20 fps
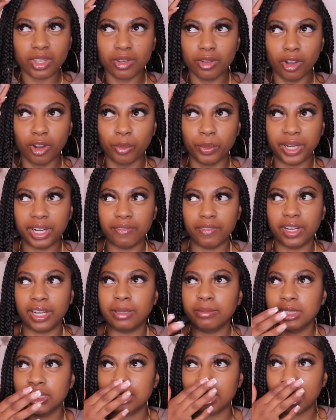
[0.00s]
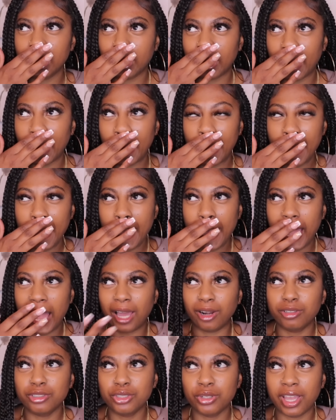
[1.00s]
or whatever. And I'm just thinking like,
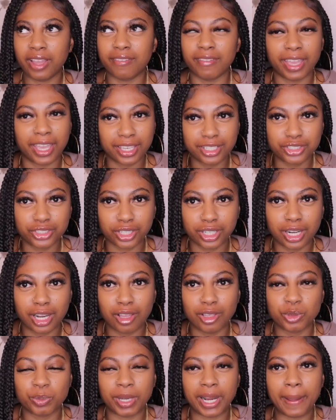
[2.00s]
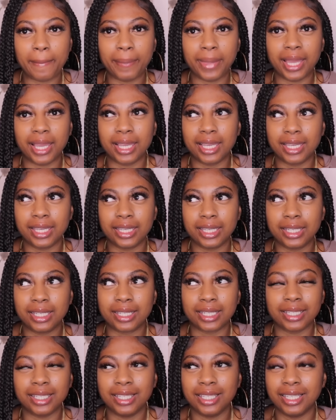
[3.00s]
how don't you have extra clothes? But I'm
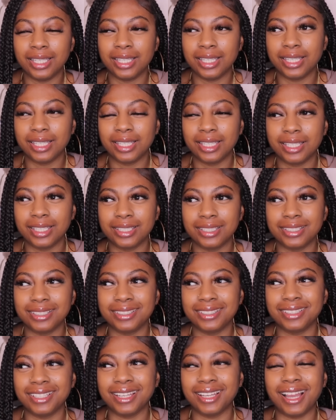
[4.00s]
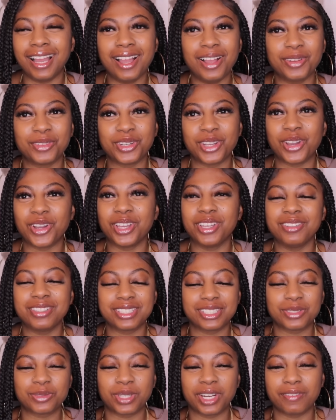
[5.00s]
like, I don't know, it
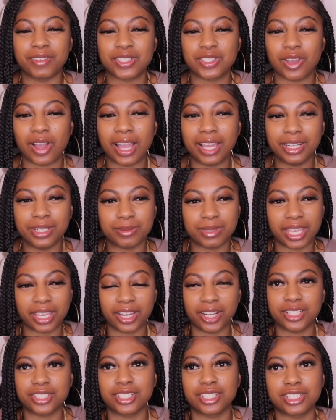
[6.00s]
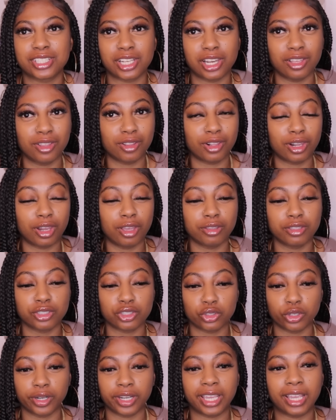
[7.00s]
was just whatever. So I ended up taking her to this clothing
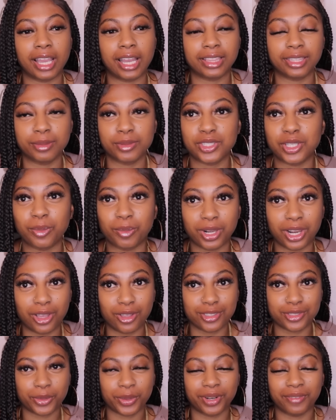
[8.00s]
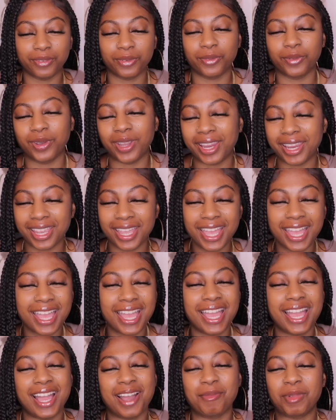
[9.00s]
store. They got them some clothes or whatever, right?
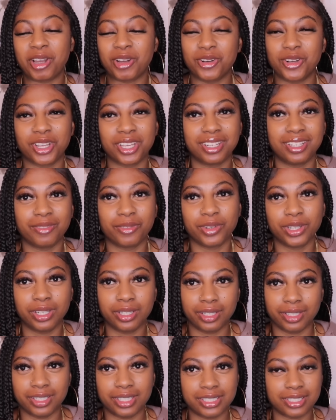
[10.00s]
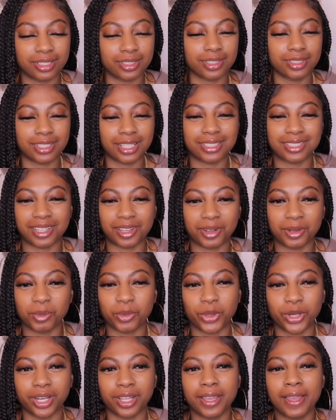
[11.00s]
I'm not gonna get real into details because that's not
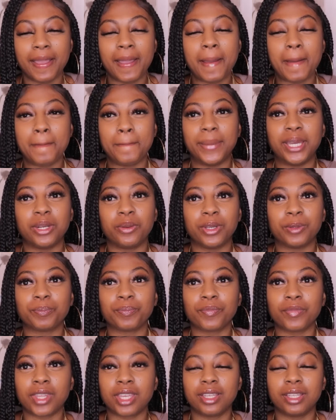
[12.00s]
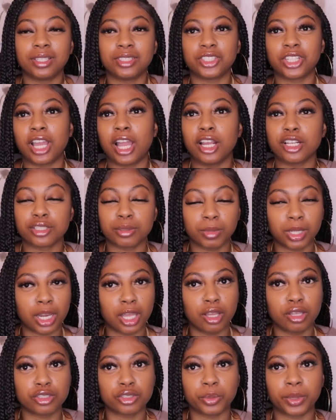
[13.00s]
important. But anyway, she got her some
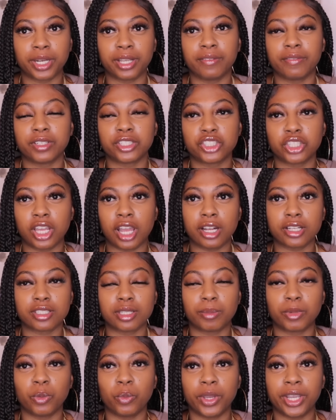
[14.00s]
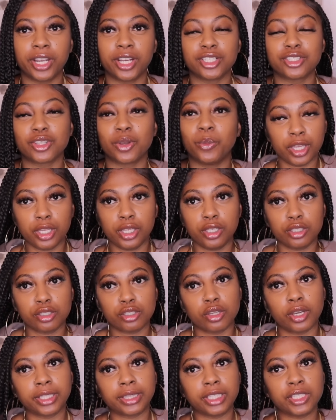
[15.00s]
clothes or whatever. She got her something to wear. So
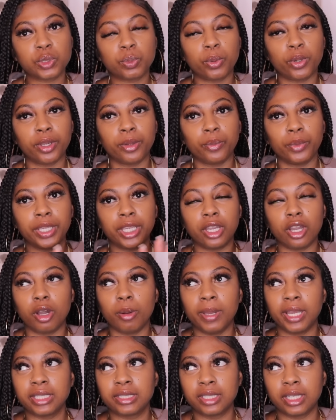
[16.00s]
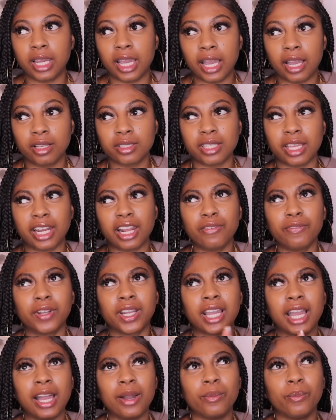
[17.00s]
at this point, we go back to the house, and I
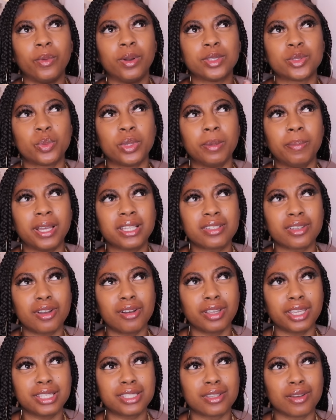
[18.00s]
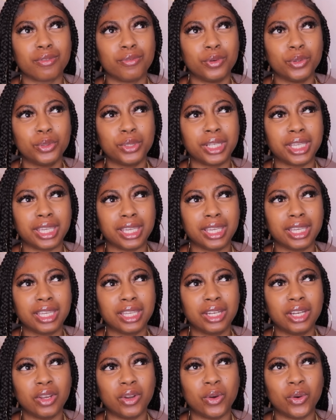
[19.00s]
forgot, was we about to go get some food
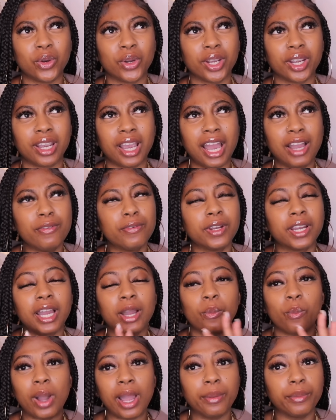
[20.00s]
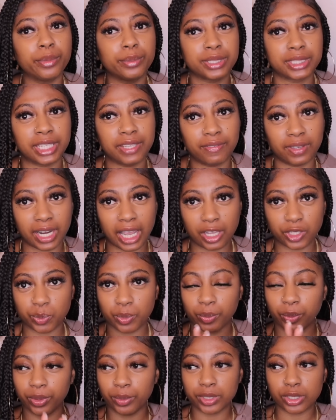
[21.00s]
again? Or I forgot why we was leaving the house,
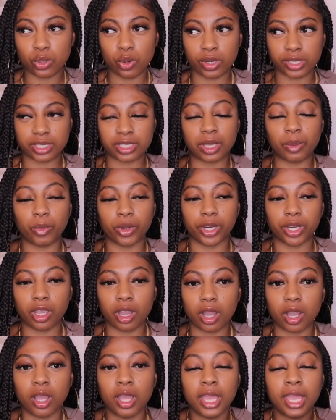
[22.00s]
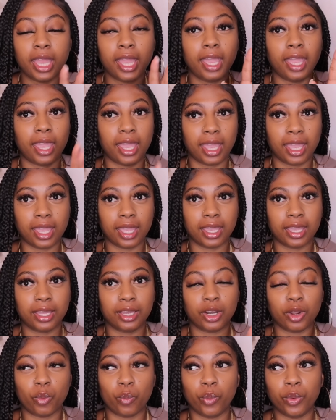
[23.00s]
but we was going somewhere, y'all.
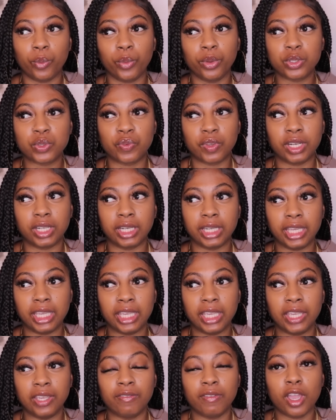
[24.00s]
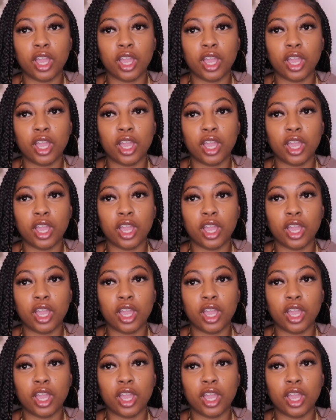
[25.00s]
And when we was finna leave,